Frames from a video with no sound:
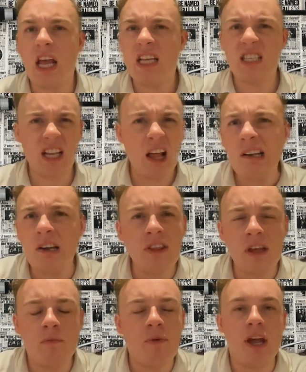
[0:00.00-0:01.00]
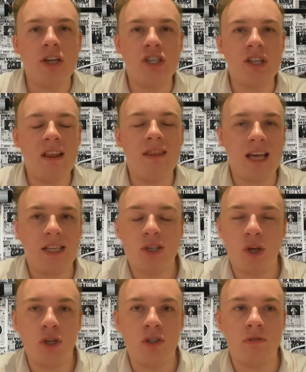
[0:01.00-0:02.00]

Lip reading: still under the impression that this could,